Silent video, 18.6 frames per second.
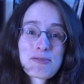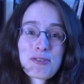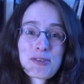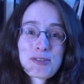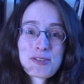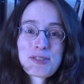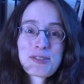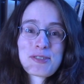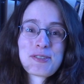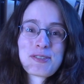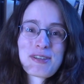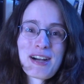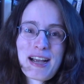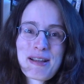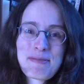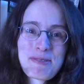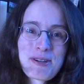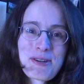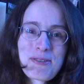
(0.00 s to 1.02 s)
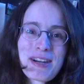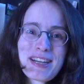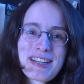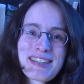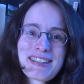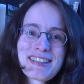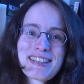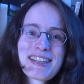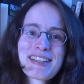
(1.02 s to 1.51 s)
for two I'm
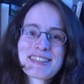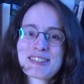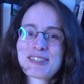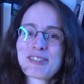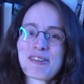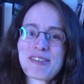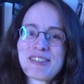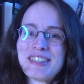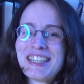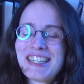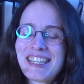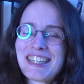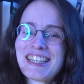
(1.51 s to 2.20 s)
quite intense so